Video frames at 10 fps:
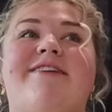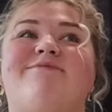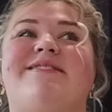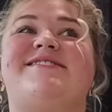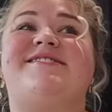
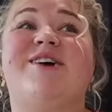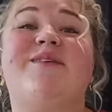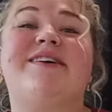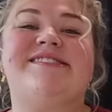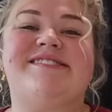I've been
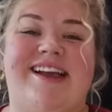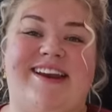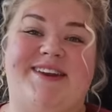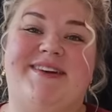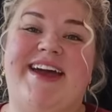so
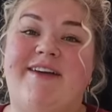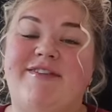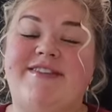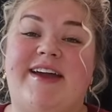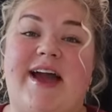excited about
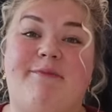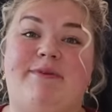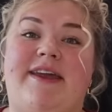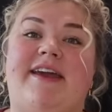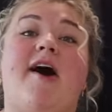everything everything
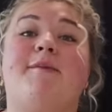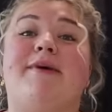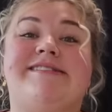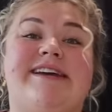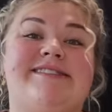happening on
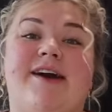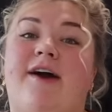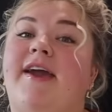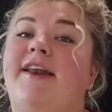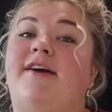my
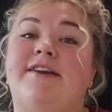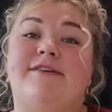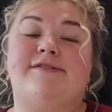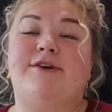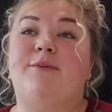TikTok and on
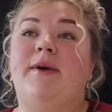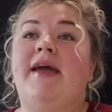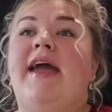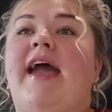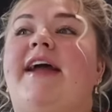YouTube
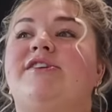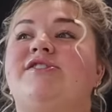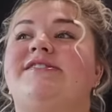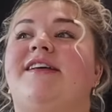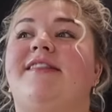and
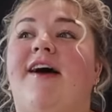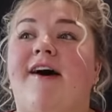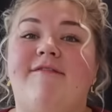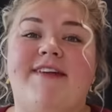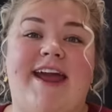just the
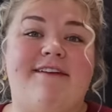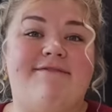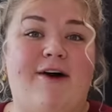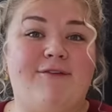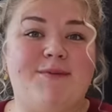love that I have
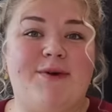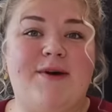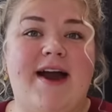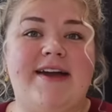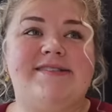felt from you
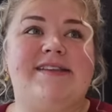guys